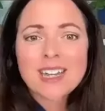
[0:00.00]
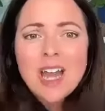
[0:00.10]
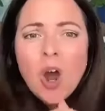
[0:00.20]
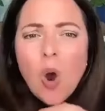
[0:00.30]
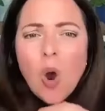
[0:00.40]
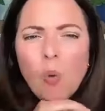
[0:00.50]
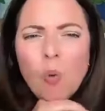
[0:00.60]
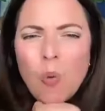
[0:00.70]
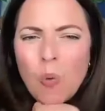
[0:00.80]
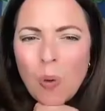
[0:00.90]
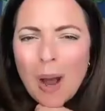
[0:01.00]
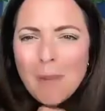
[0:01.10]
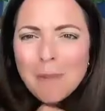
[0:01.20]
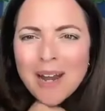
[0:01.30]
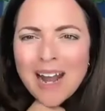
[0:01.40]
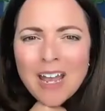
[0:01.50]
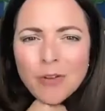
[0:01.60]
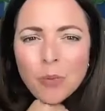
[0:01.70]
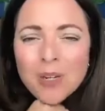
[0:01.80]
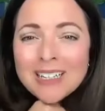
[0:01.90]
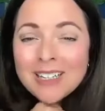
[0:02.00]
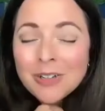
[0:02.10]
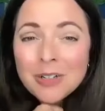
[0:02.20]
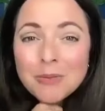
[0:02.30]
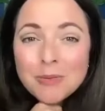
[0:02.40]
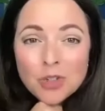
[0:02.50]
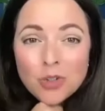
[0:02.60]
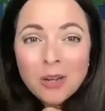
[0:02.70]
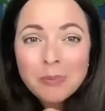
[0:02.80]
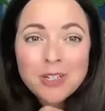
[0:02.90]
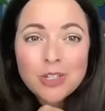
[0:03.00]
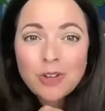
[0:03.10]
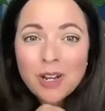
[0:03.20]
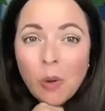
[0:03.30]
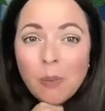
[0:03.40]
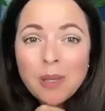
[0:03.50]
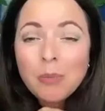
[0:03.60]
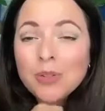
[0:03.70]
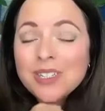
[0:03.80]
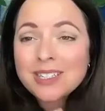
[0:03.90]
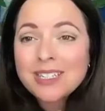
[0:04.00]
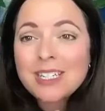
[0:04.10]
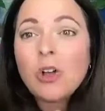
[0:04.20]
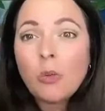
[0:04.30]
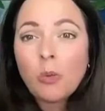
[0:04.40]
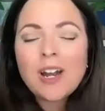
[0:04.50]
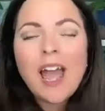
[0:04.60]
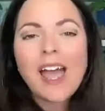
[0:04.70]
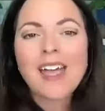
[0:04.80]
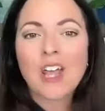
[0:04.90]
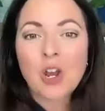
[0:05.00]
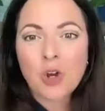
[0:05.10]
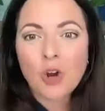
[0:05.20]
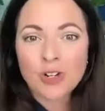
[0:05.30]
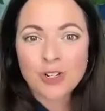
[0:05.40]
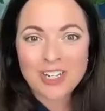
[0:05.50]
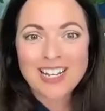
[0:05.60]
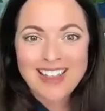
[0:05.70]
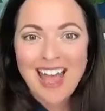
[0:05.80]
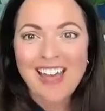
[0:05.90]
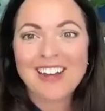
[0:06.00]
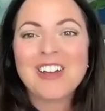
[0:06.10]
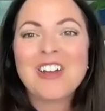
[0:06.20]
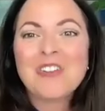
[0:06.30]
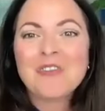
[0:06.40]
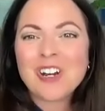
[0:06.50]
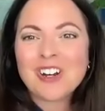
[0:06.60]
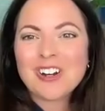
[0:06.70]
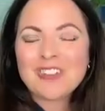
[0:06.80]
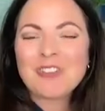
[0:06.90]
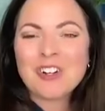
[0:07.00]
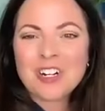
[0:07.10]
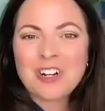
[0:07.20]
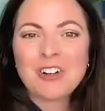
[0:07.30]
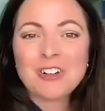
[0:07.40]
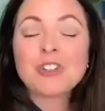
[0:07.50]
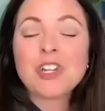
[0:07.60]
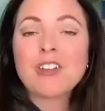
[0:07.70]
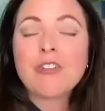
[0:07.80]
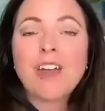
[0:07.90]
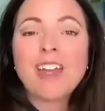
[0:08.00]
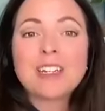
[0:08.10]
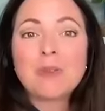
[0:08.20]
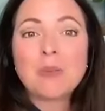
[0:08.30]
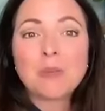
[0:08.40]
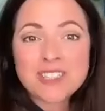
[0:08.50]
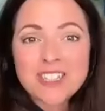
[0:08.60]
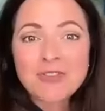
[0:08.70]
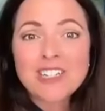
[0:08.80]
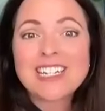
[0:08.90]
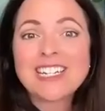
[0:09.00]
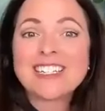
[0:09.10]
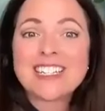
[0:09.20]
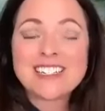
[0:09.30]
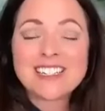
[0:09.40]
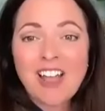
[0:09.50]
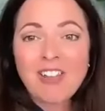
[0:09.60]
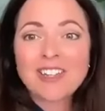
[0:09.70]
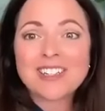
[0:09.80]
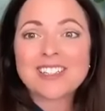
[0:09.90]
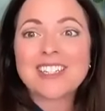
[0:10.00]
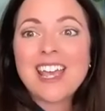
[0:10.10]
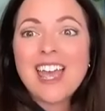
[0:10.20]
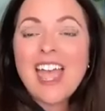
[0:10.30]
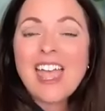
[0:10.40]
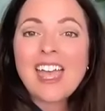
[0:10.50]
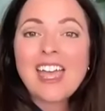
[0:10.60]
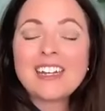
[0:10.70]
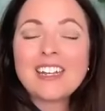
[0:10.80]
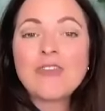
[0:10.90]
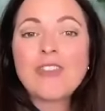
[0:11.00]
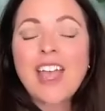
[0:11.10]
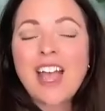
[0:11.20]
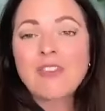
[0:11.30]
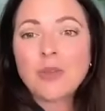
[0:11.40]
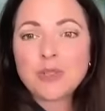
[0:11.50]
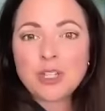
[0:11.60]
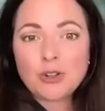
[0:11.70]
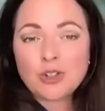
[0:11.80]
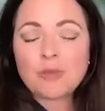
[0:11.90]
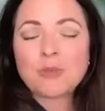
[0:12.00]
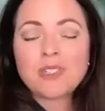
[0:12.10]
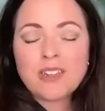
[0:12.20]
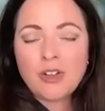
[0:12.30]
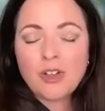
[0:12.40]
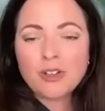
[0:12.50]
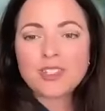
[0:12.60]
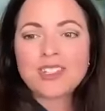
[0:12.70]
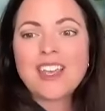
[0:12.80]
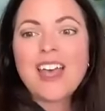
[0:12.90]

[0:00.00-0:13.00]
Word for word: like, oh, but I have a really good, strong ministry. I don't want people to steal. We're not encouraging that. We're we're encouraging finding people's giftings and talents. And if they have those leadership skills,